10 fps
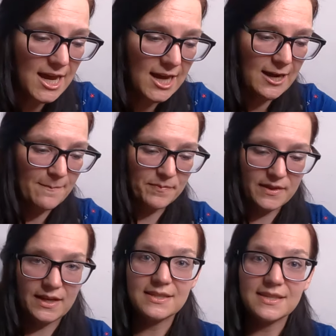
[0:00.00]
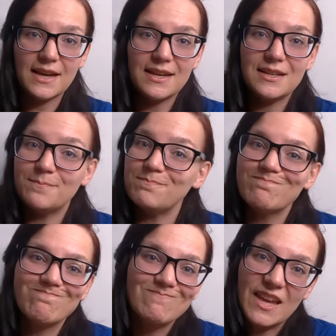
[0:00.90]
Um, next item,
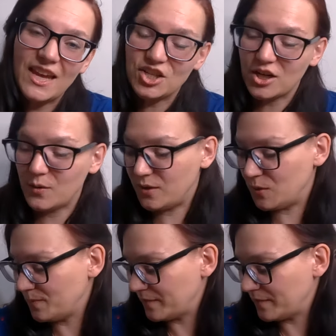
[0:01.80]
can't show you.